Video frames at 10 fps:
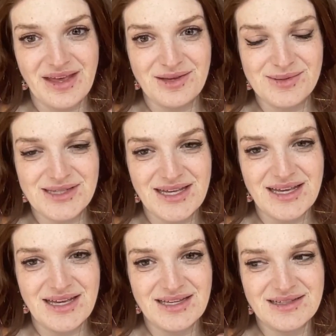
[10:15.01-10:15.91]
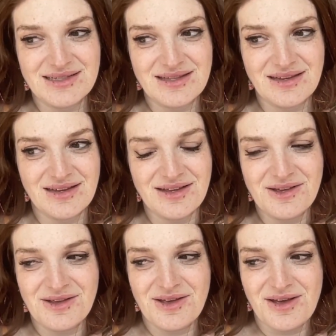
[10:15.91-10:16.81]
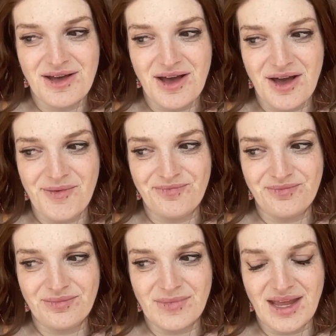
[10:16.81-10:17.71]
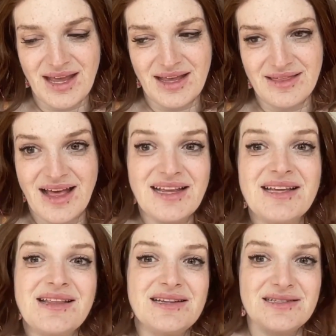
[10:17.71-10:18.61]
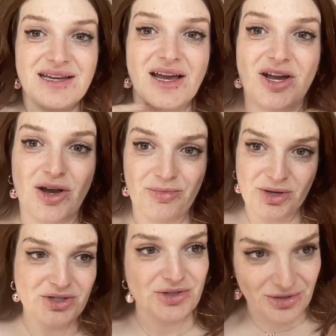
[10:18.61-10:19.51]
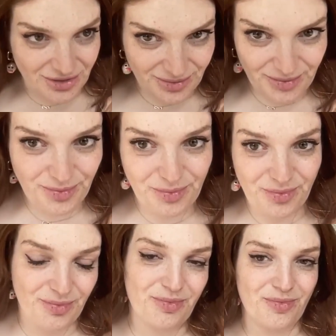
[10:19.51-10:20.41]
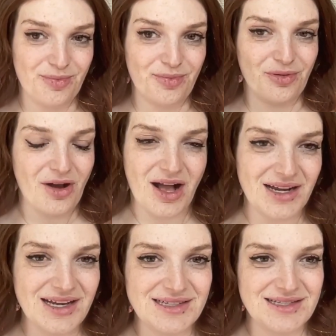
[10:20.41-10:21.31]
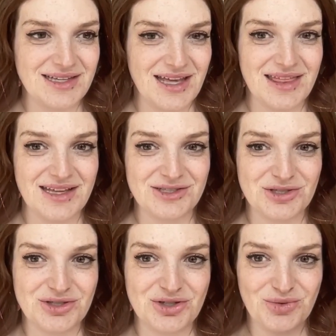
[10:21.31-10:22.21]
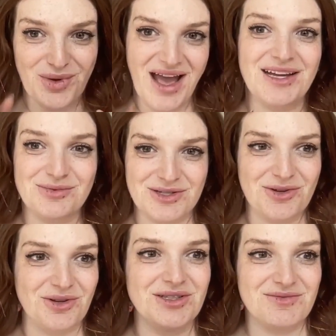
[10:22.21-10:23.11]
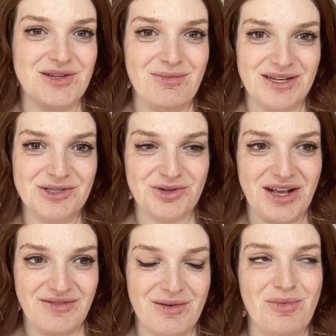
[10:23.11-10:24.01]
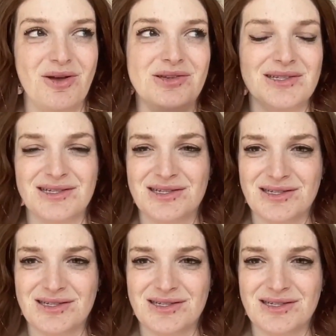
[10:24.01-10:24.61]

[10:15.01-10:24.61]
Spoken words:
see is that is like a commercial product is like the direct result of somebody's creative impulse is